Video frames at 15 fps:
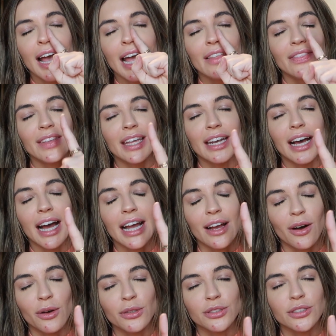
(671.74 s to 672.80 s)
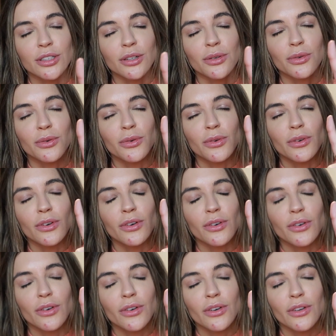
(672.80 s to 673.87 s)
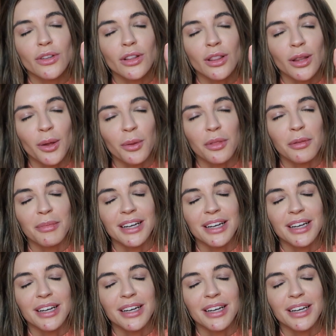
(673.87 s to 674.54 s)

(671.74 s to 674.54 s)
And then I also loathe